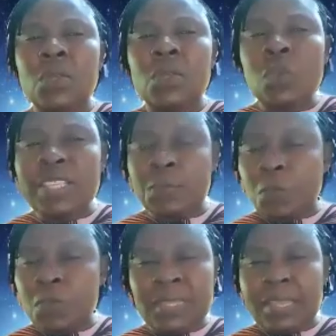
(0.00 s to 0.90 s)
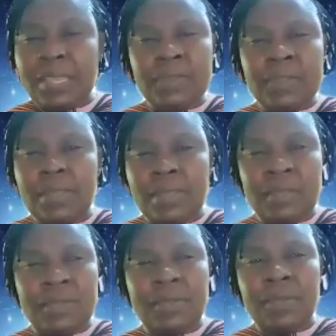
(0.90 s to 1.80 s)
to expose the girl child
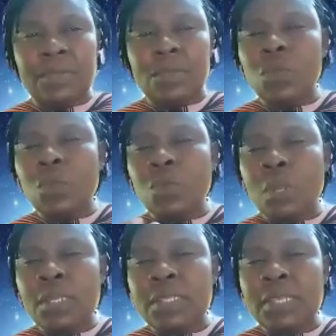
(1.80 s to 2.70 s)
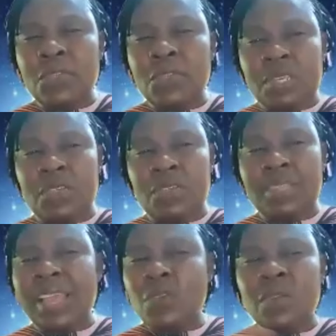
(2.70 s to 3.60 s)
to quality education
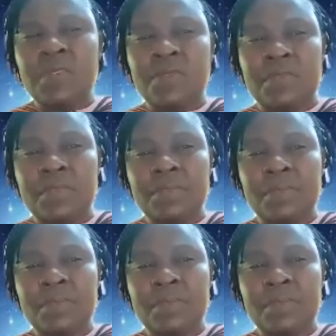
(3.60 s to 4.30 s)
at all levels.